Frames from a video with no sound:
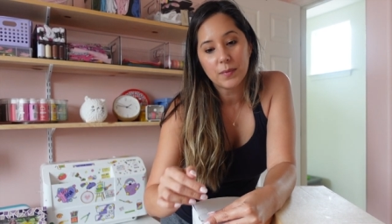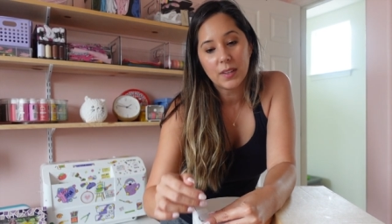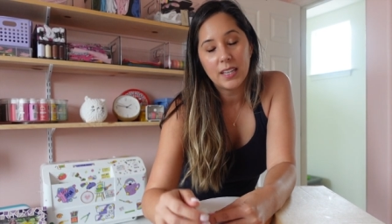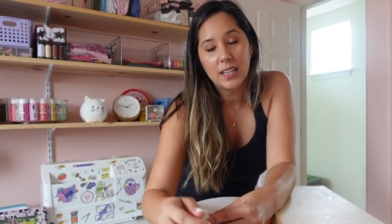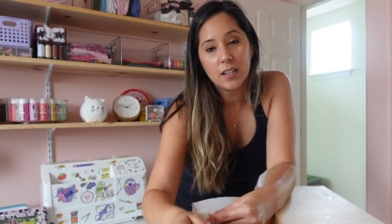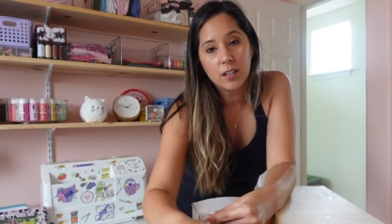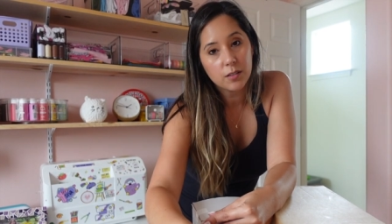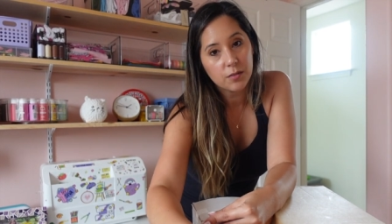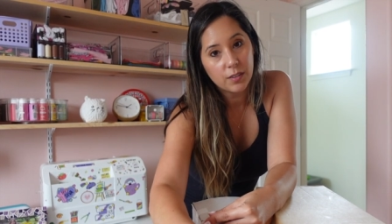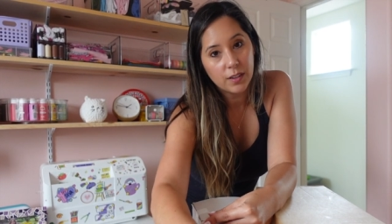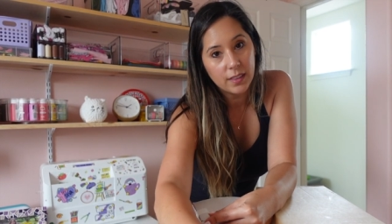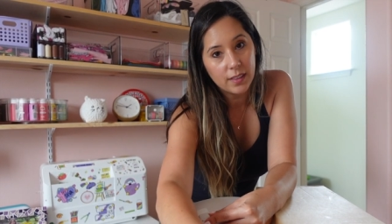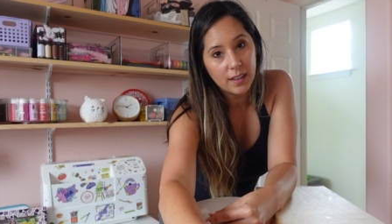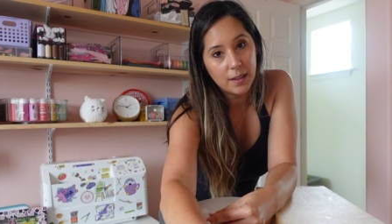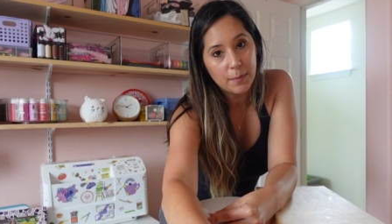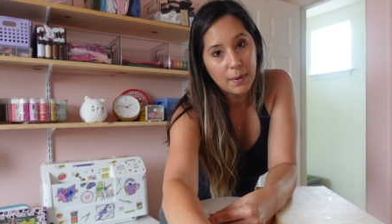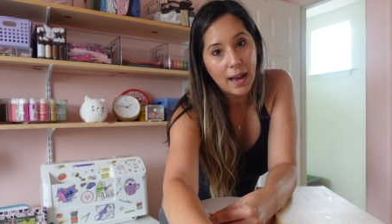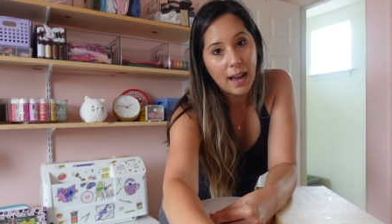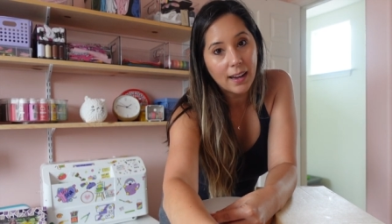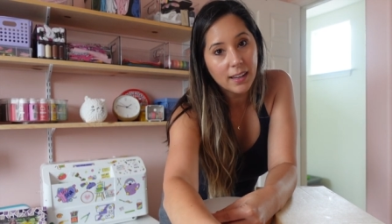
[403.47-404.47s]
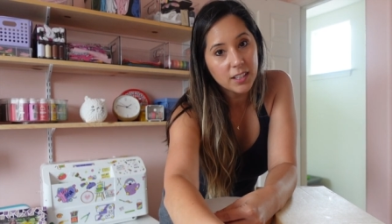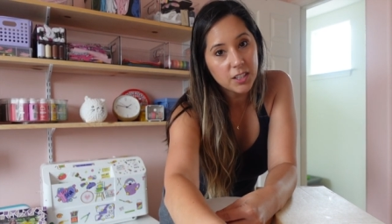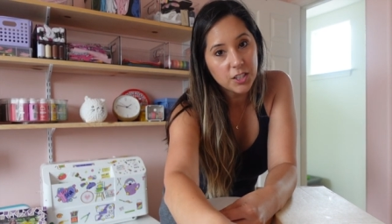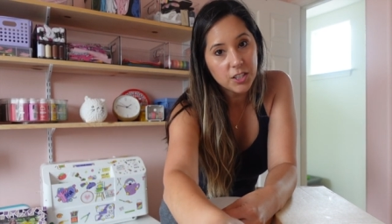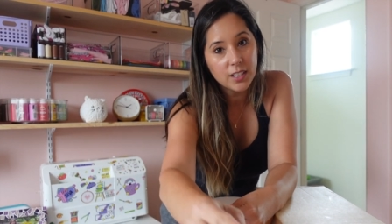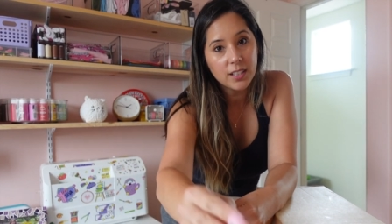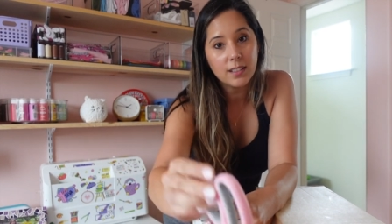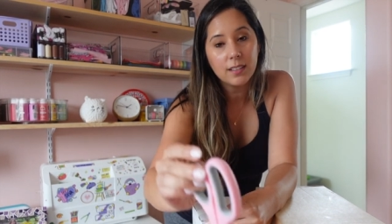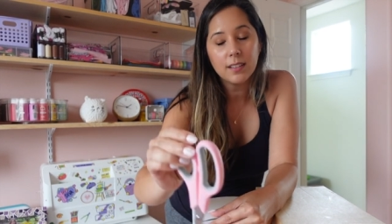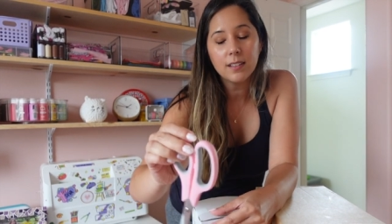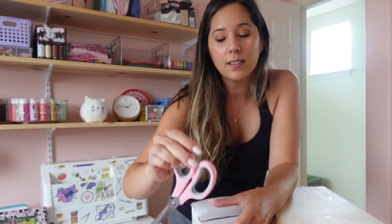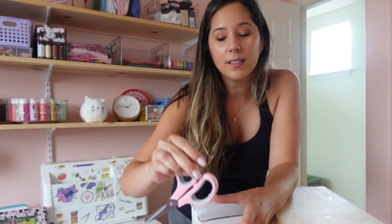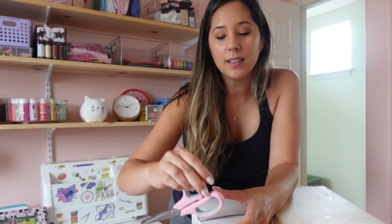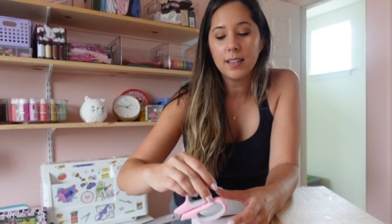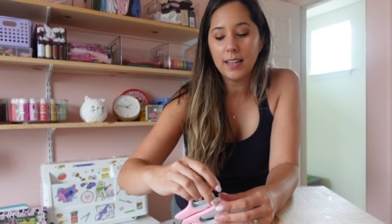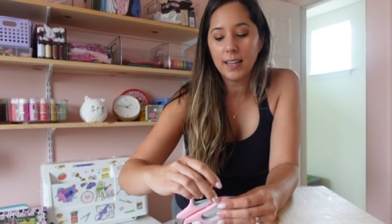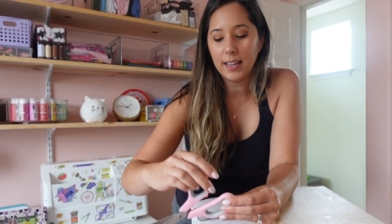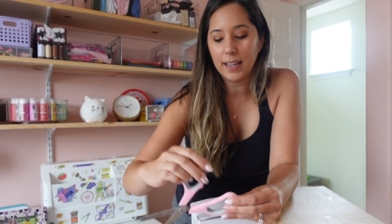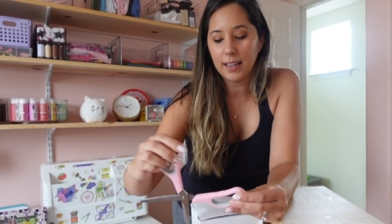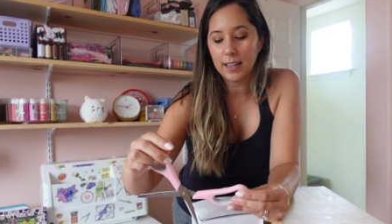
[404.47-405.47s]
eco-friendly packaging
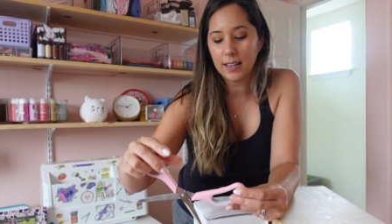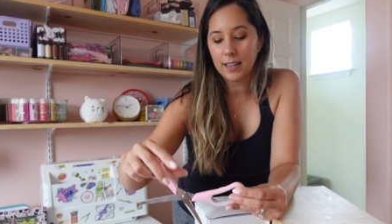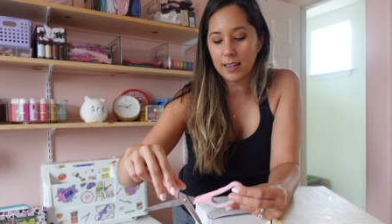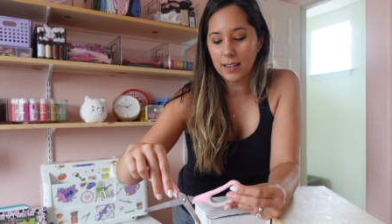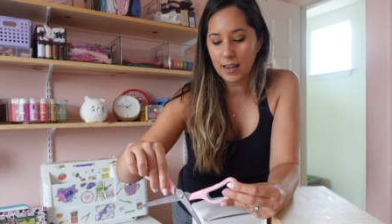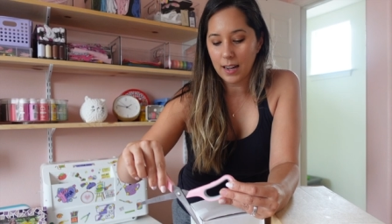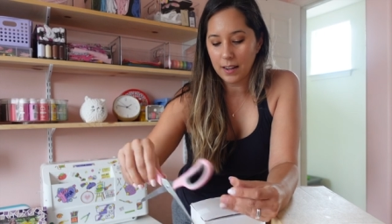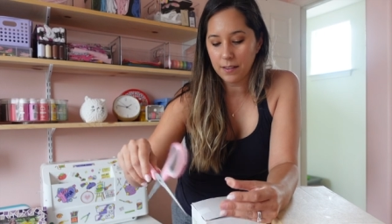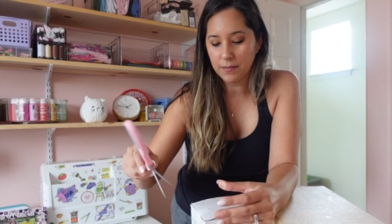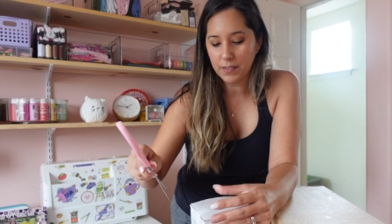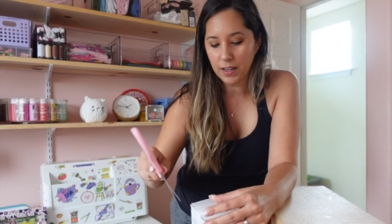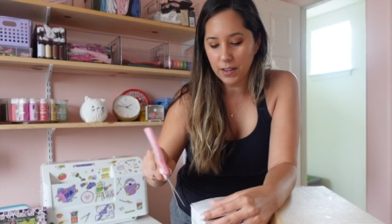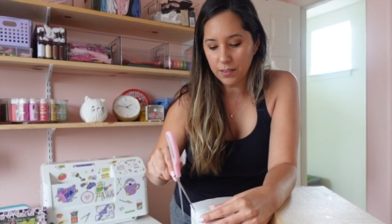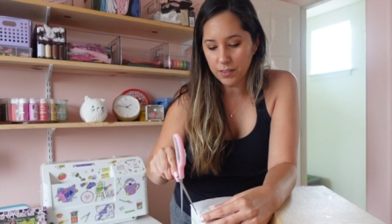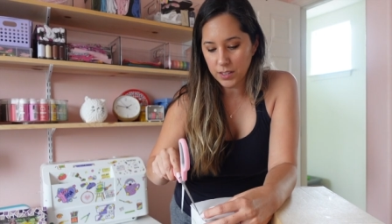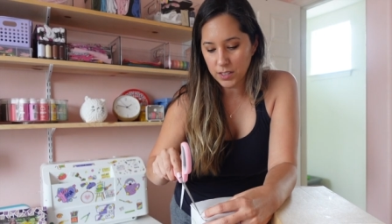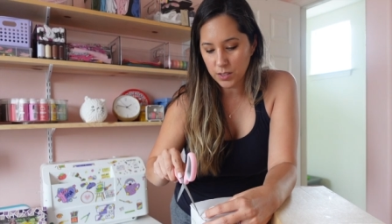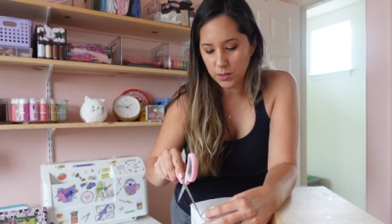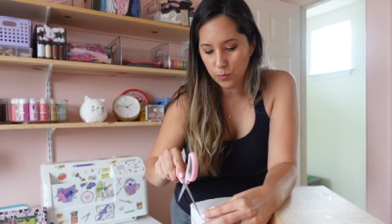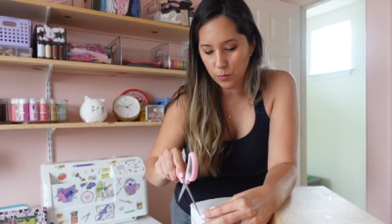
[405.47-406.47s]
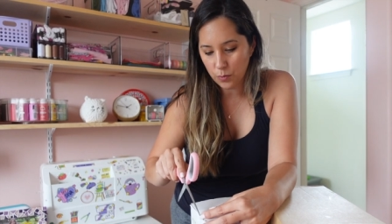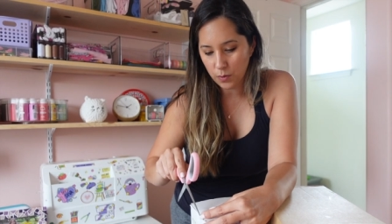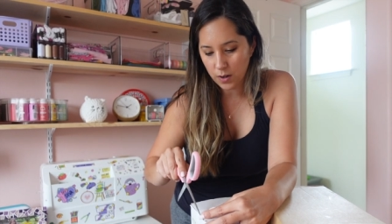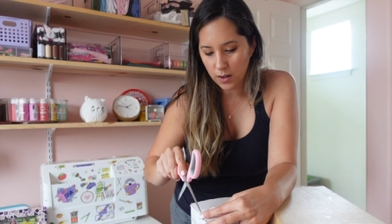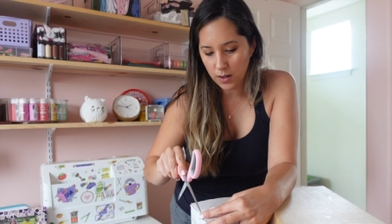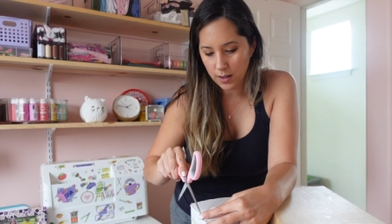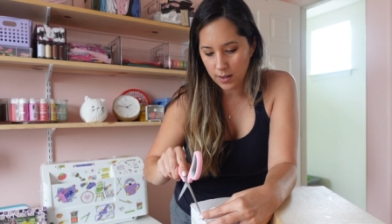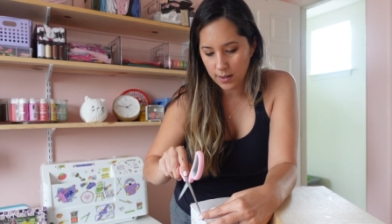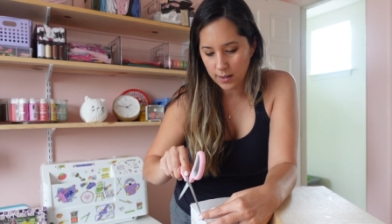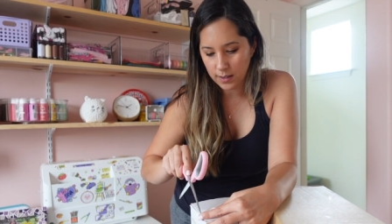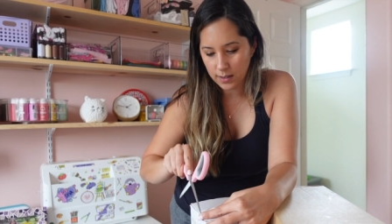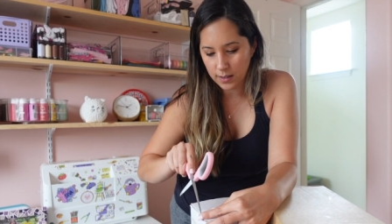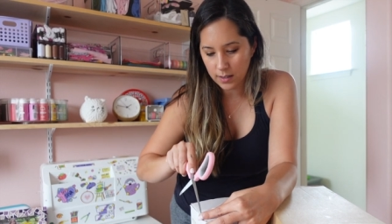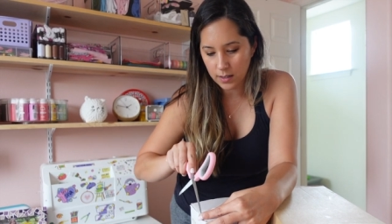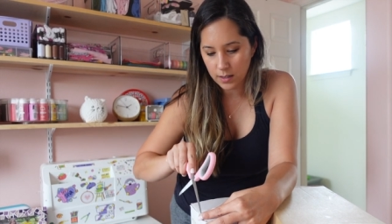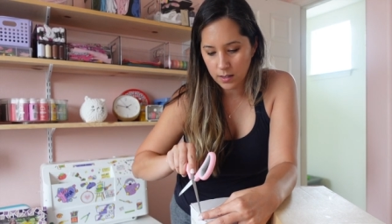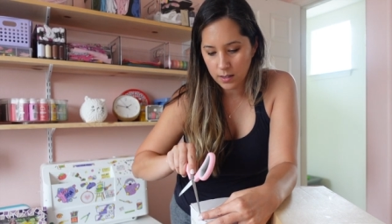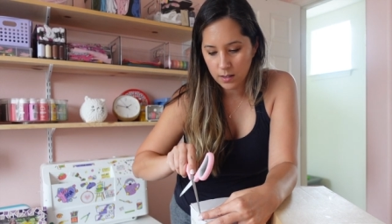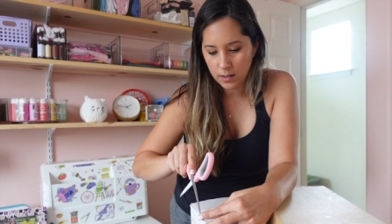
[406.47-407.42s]
and I found this one